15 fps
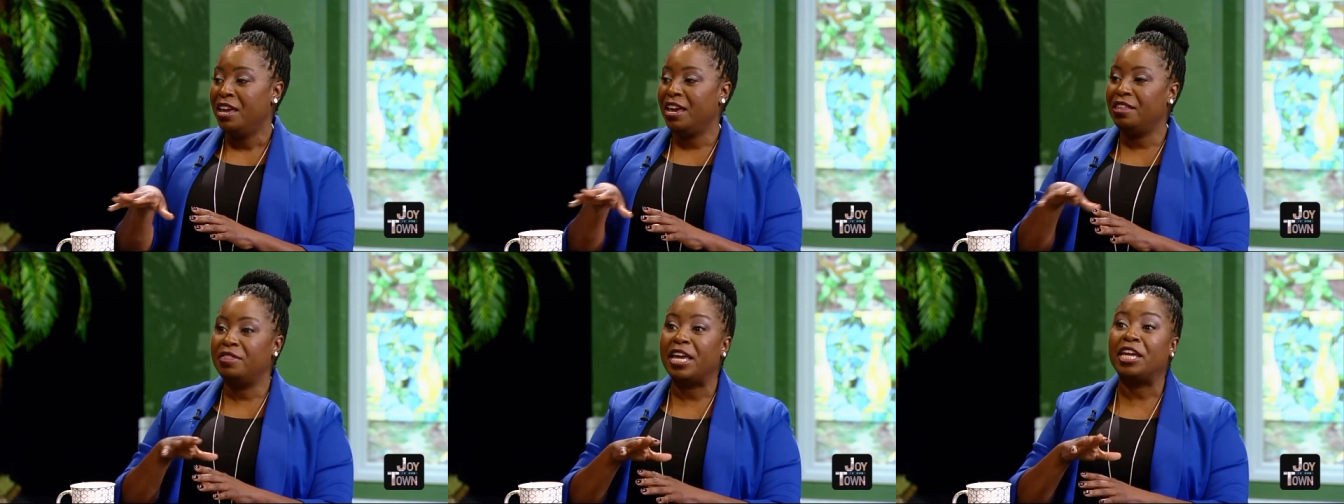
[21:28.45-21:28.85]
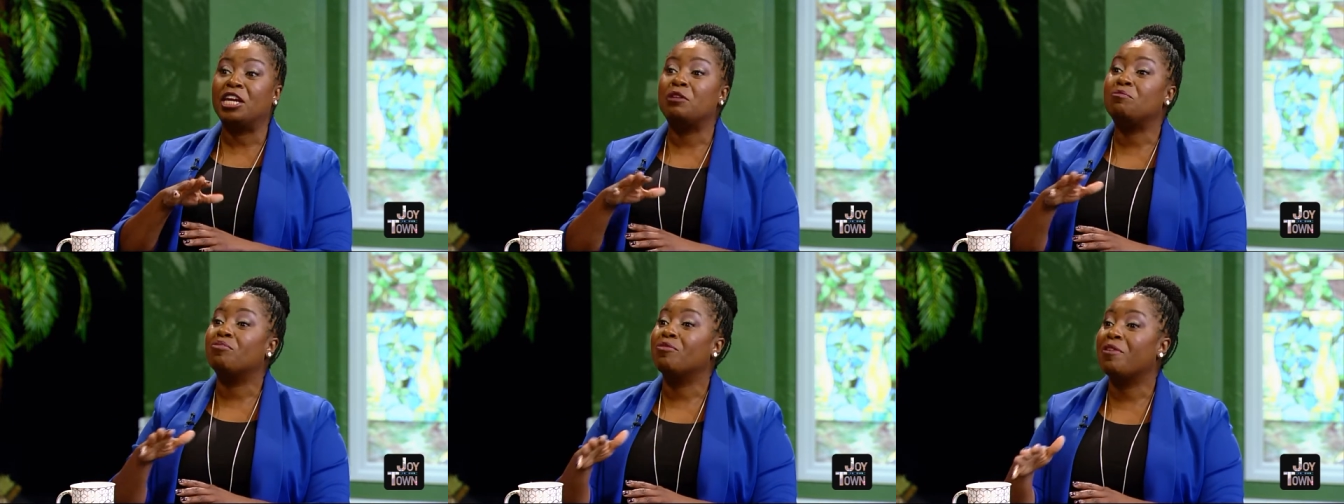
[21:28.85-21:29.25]
and they
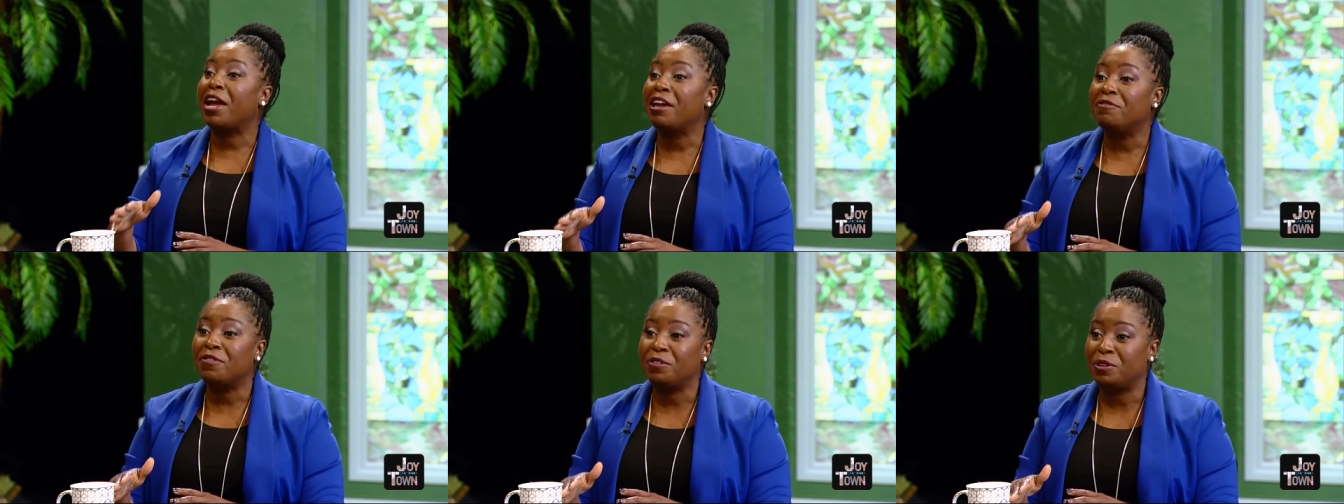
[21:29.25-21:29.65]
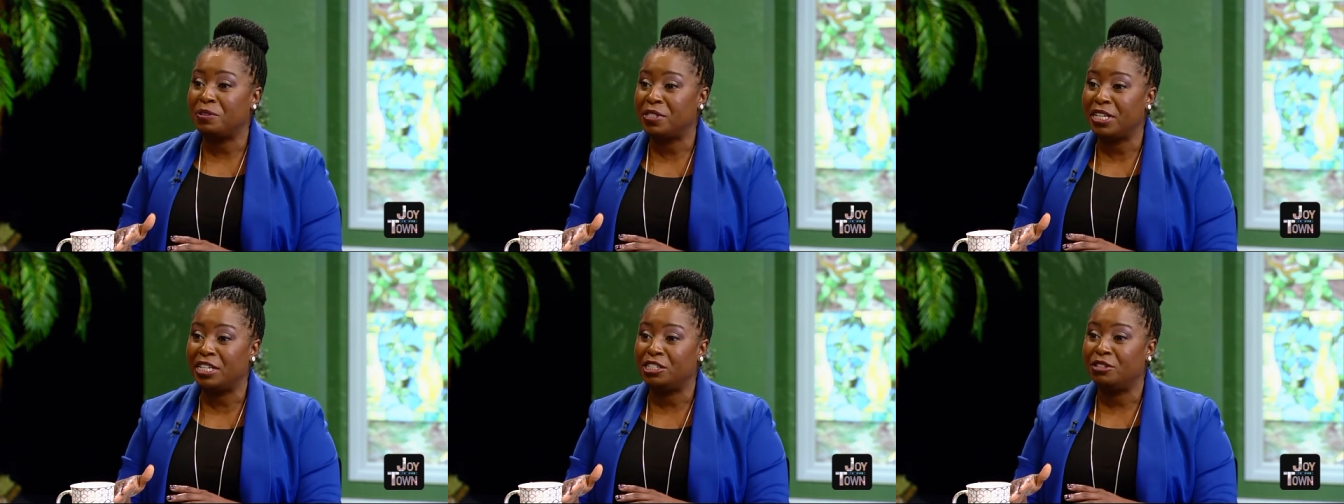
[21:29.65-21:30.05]
can pray for
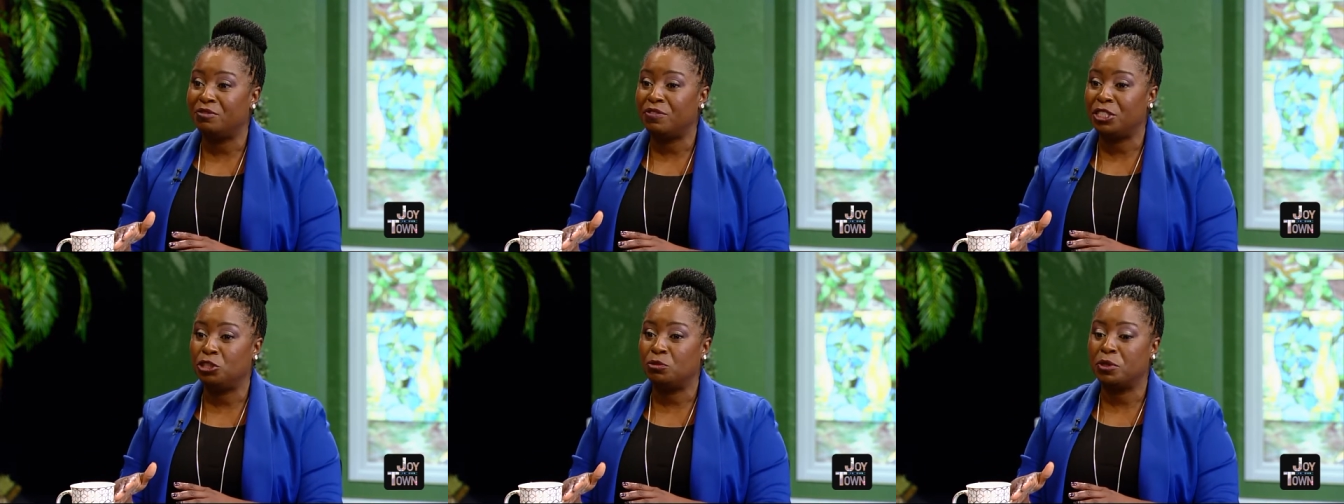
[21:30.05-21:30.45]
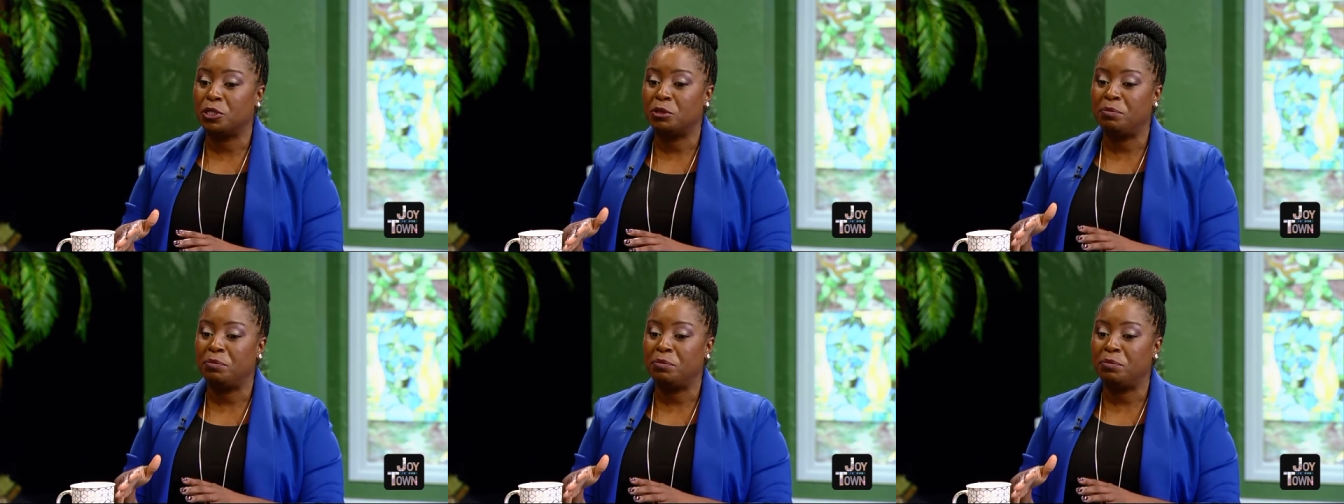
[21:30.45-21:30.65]
those individuals,